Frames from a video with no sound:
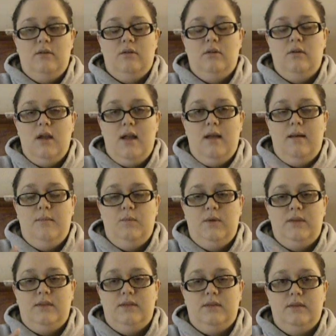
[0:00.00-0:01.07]
or
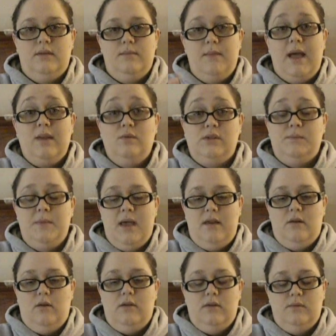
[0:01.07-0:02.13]
mine was
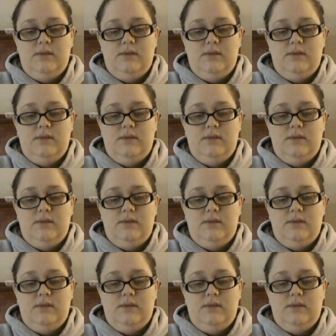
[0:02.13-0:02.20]
metal.